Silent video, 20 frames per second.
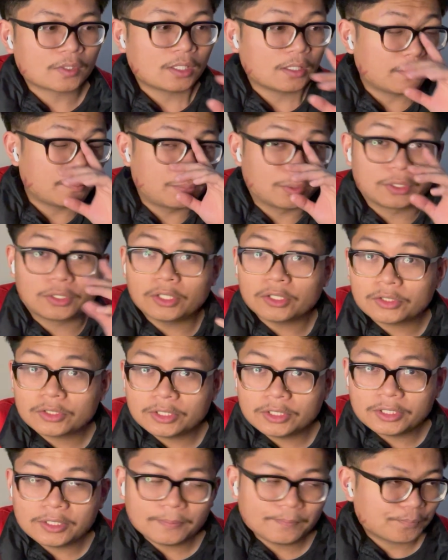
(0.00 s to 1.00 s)
But
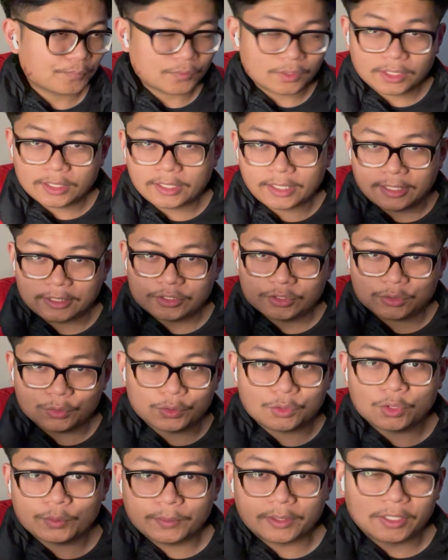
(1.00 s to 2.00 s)
luckily, thanks to
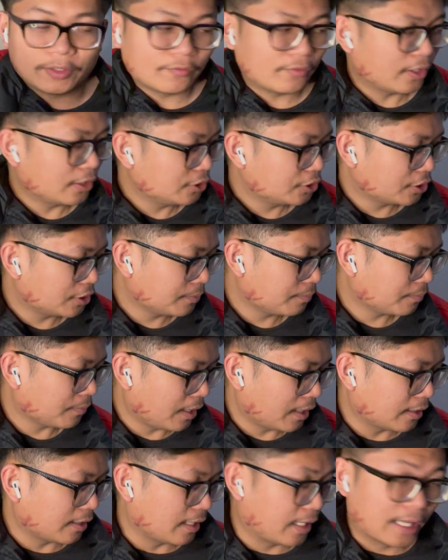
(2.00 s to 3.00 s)
human invention
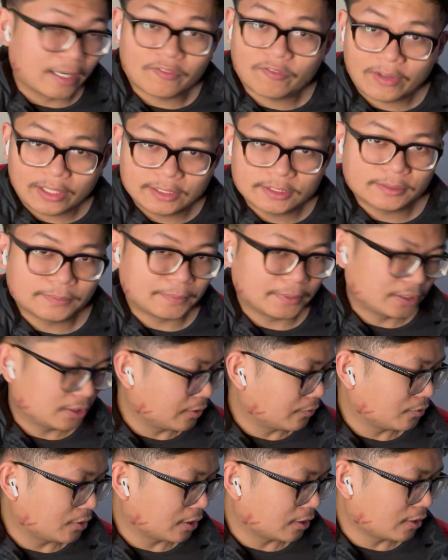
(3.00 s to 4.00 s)
and the advancements
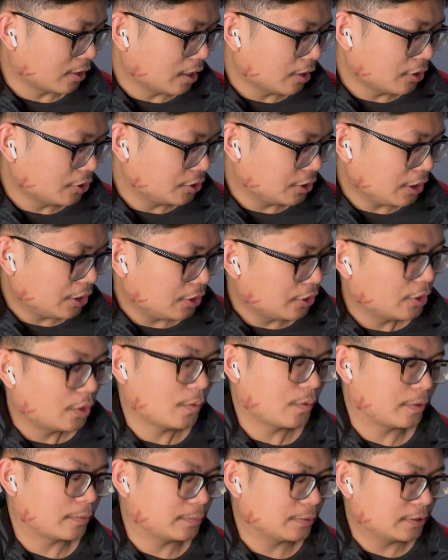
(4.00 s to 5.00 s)
of technology, you know
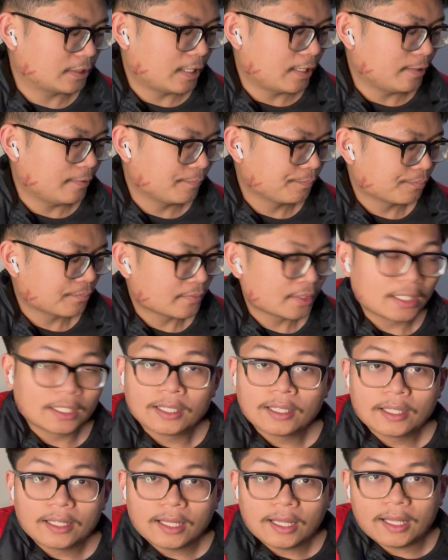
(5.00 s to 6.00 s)
what I'm saying?
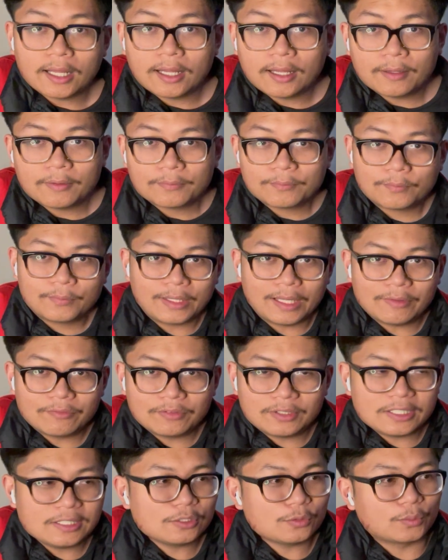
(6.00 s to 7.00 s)
We have
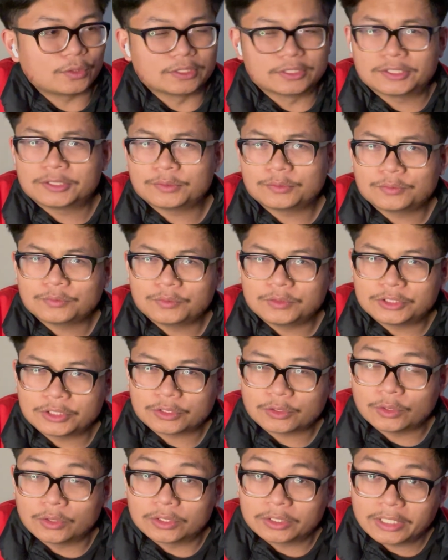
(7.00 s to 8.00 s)
these ones, which are
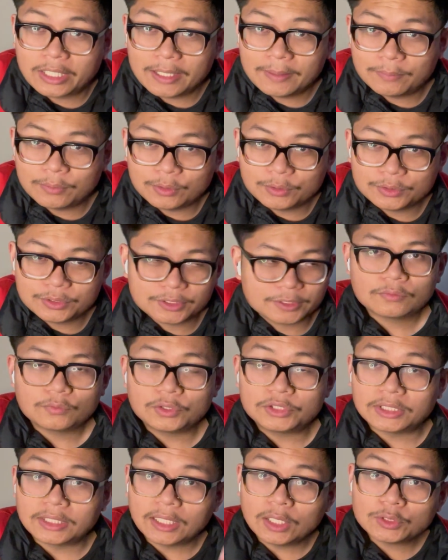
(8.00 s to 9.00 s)
called capos,
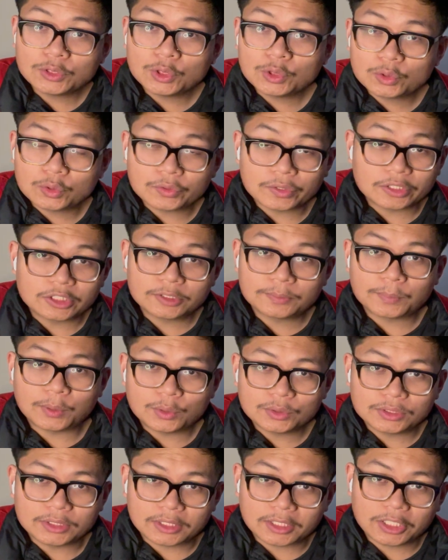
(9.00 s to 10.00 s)
which allows you to
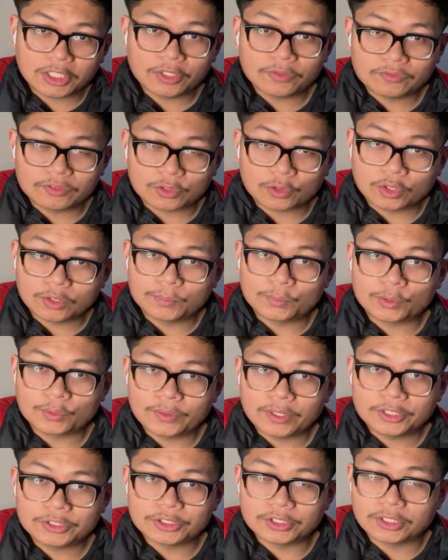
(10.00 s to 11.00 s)
transpose the key of the chord
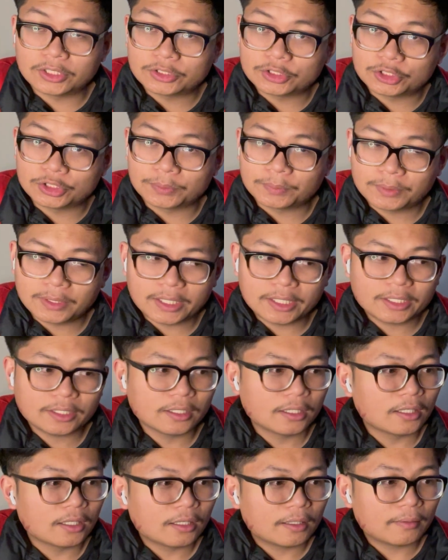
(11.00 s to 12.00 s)
progression that you're playing
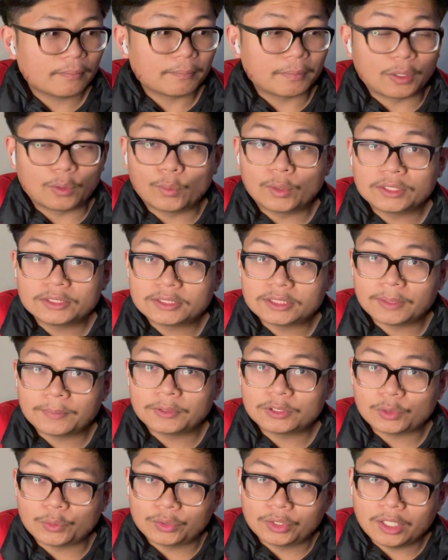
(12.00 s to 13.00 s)
by 1
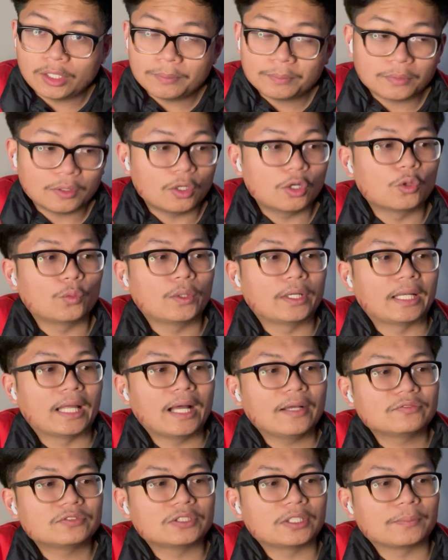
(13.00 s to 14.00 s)
semitone up or 1
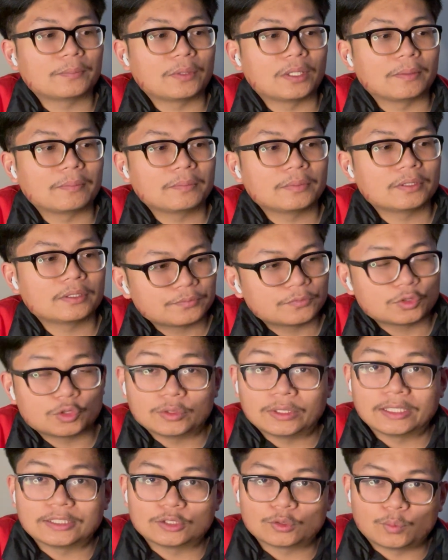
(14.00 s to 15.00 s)
half step up. So
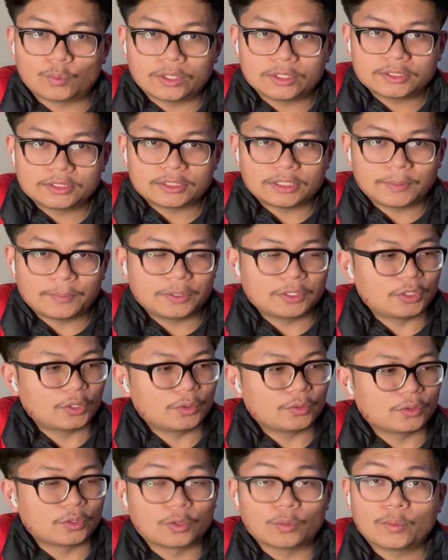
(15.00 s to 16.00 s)
that's 1
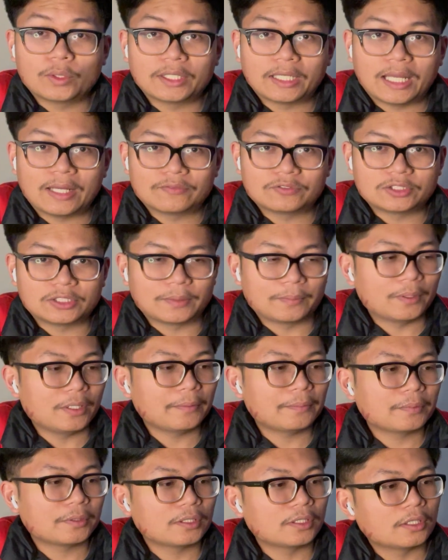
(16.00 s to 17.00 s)
semitone or 1 half step
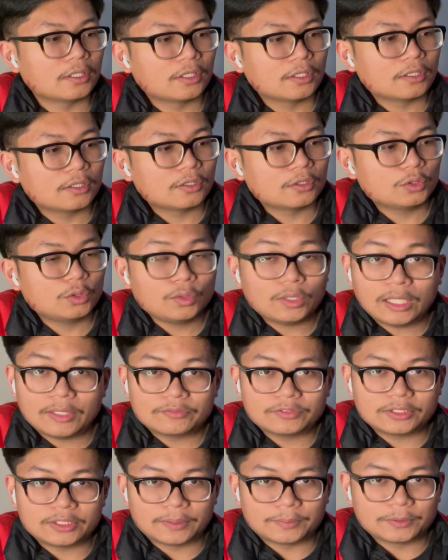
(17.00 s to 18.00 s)
up, 2 half
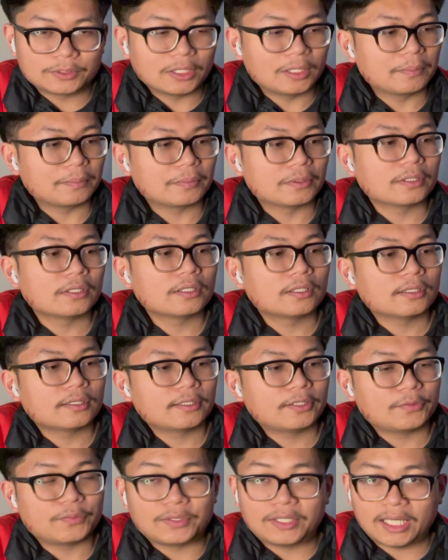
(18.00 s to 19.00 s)
steps up,
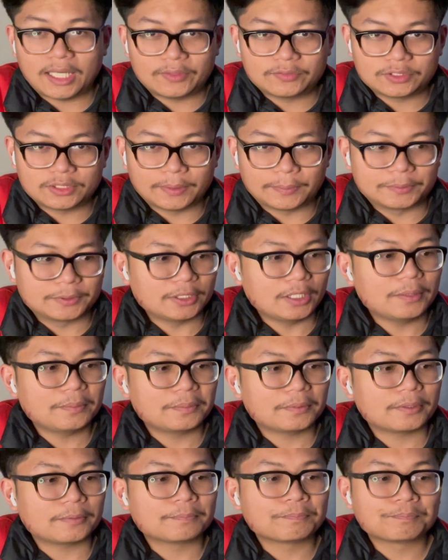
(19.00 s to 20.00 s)
3 half steps
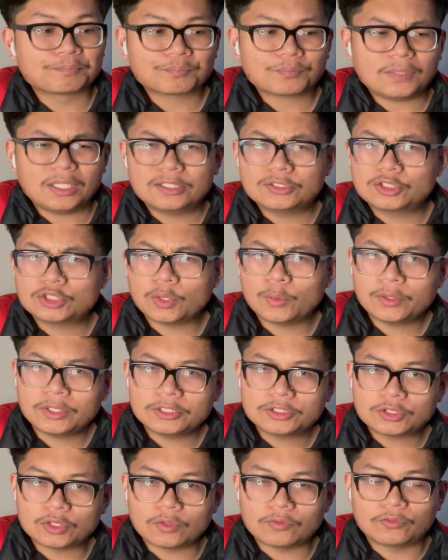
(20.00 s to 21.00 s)
up, and so on
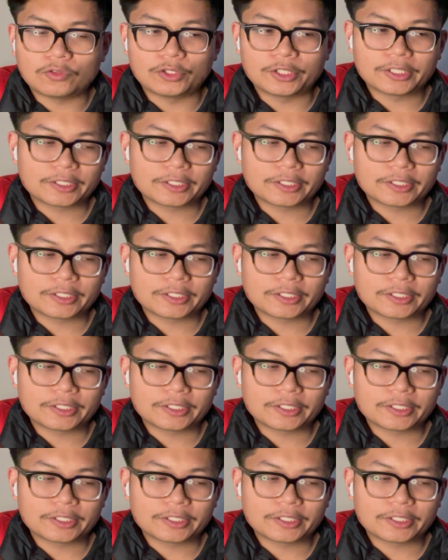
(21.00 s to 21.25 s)
and so forth.